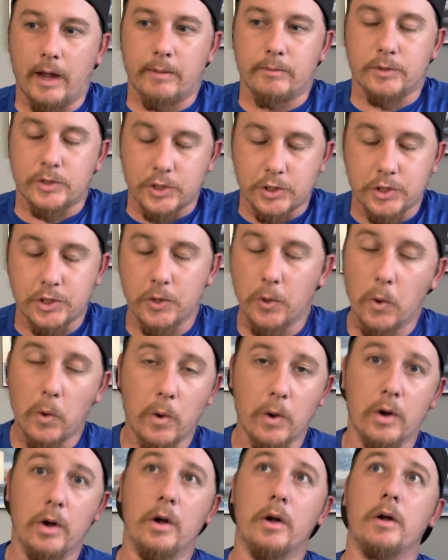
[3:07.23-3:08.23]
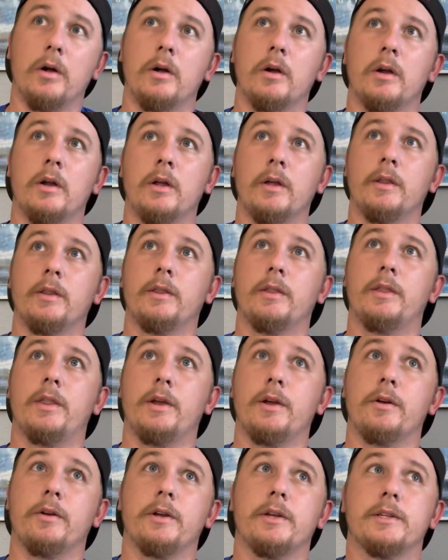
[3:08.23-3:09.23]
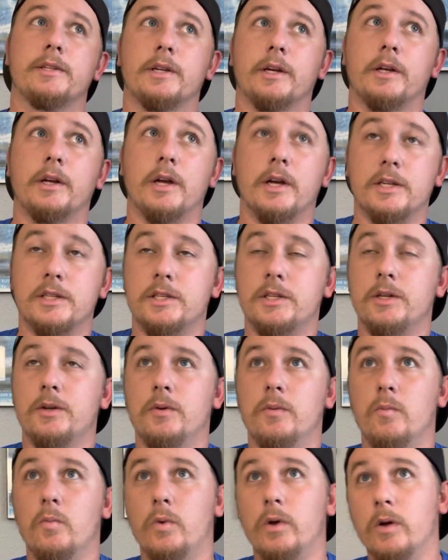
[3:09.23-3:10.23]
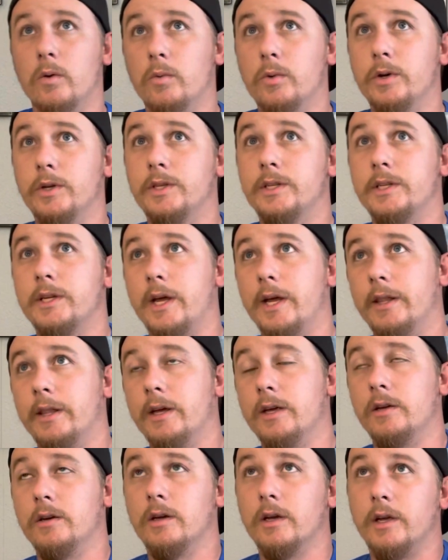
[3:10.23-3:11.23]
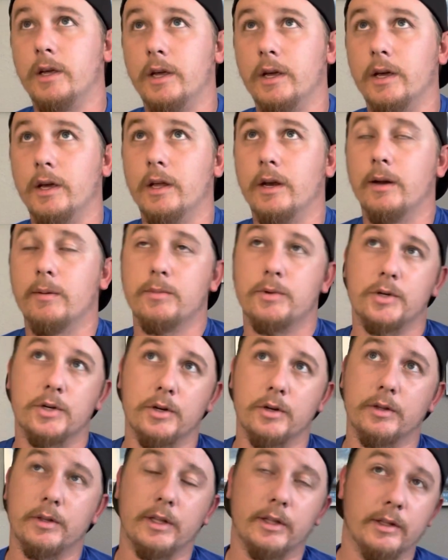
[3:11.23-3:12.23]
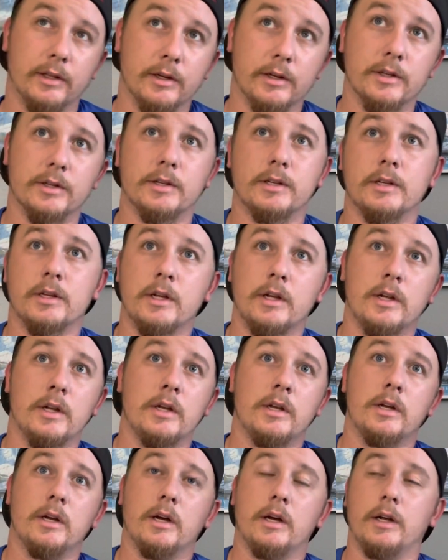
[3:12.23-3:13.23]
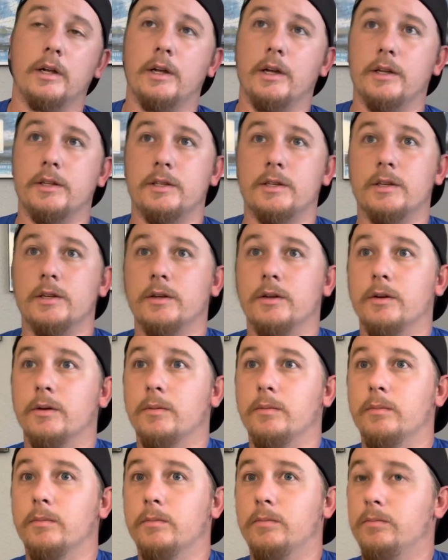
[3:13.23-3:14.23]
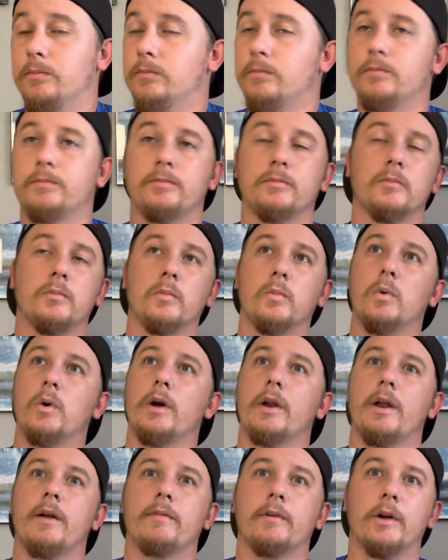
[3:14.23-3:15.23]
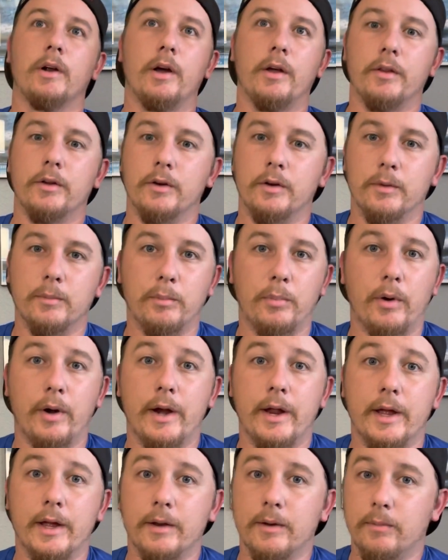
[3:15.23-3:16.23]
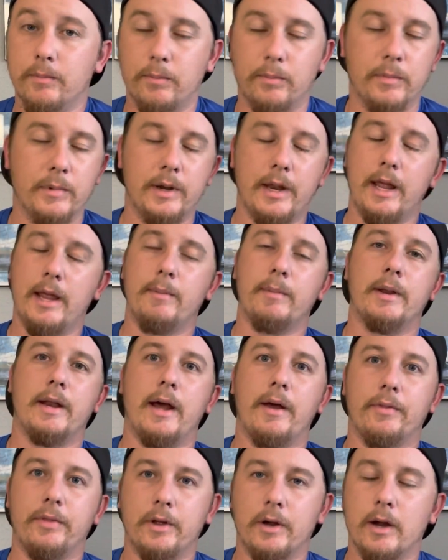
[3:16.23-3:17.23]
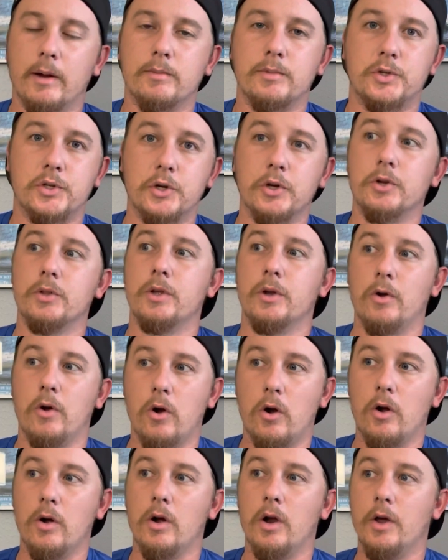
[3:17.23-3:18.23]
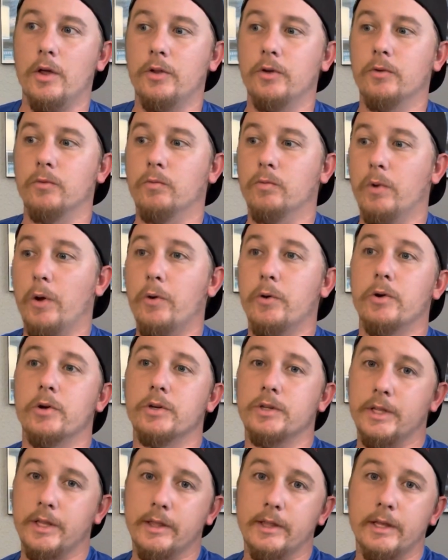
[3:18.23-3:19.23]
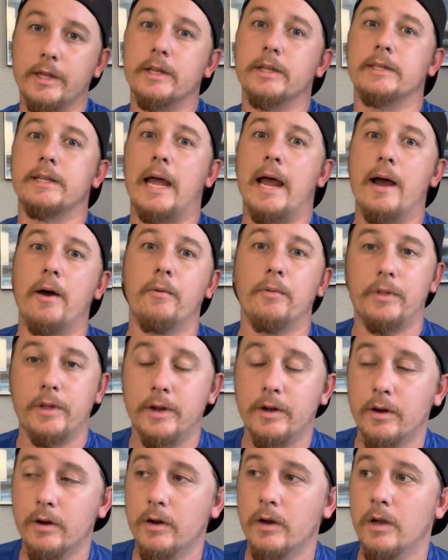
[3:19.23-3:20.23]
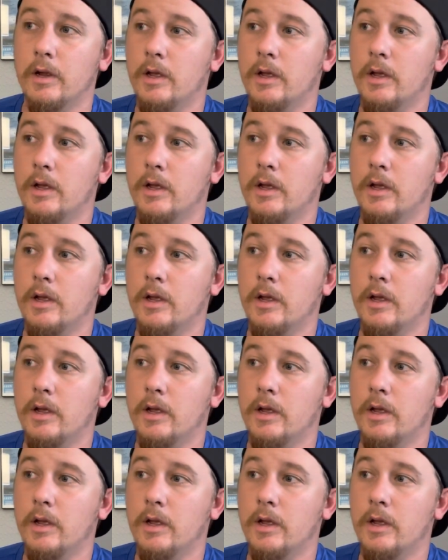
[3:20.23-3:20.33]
sure there is a custom Wilwood set that you could get. I'm sure that there's a custom whatever other brand, name it out there. I'm sure there are other rotors and things out there.